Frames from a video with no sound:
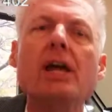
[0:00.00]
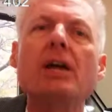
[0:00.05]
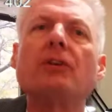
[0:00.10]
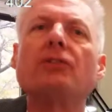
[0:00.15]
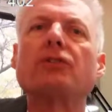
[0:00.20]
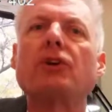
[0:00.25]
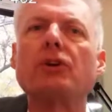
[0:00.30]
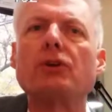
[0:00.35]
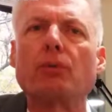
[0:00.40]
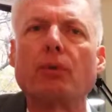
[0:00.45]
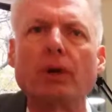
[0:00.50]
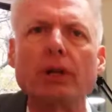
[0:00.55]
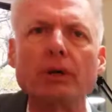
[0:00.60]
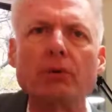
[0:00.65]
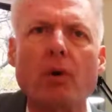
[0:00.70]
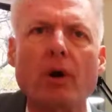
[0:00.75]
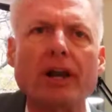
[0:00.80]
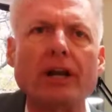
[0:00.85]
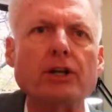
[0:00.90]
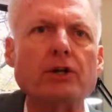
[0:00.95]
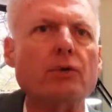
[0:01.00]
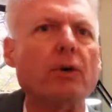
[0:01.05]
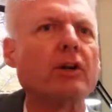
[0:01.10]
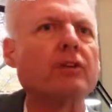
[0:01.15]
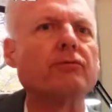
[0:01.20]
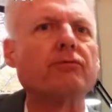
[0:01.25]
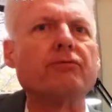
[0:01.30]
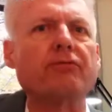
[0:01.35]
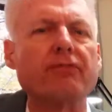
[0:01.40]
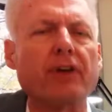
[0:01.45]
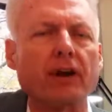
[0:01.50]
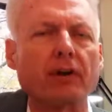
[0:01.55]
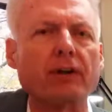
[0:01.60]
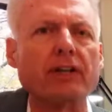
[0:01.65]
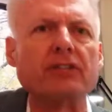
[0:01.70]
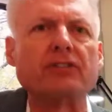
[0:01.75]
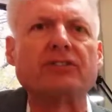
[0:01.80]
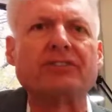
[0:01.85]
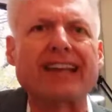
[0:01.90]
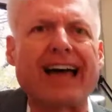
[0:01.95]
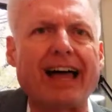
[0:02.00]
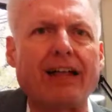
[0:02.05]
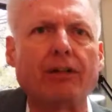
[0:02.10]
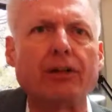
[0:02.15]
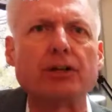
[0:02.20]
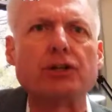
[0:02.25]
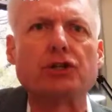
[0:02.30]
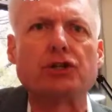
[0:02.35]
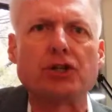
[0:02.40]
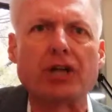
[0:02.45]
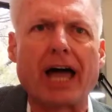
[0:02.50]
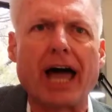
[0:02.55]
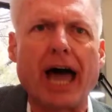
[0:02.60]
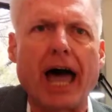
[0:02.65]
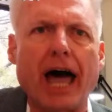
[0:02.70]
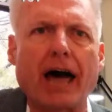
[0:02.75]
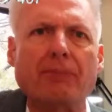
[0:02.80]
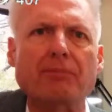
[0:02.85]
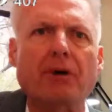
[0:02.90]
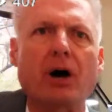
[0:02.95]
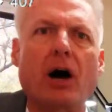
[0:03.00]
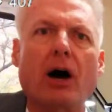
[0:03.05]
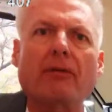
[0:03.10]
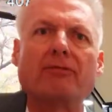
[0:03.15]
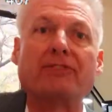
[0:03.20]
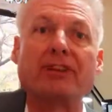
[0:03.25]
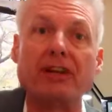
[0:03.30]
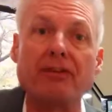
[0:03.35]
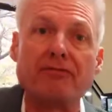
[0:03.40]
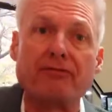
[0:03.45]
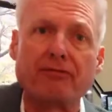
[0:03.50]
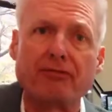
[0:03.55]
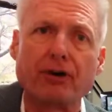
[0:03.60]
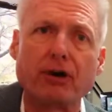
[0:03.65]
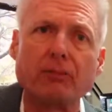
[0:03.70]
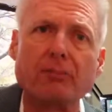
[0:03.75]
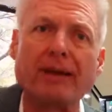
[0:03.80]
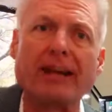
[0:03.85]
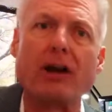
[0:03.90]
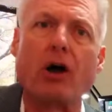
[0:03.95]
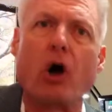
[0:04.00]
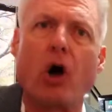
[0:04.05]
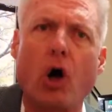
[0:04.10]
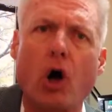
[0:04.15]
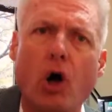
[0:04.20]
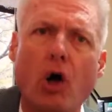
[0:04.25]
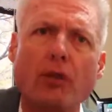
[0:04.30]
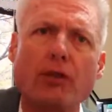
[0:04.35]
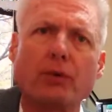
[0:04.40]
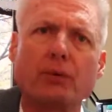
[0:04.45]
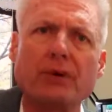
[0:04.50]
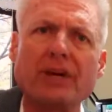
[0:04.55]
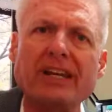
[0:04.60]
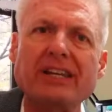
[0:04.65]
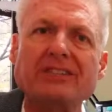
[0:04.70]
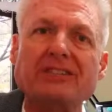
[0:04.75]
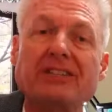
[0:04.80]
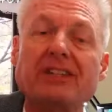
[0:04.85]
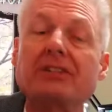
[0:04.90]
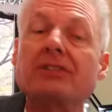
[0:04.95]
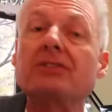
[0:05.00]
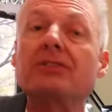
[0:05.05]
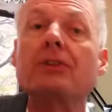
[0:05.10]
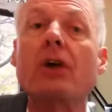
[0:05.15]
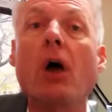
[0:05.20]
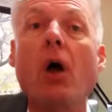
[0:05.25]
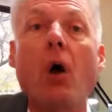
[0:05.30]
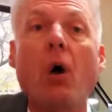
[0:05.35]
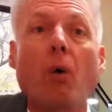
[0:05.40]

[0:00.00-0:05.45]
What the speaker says: So you really want to do a very solid job of confirming all the reasons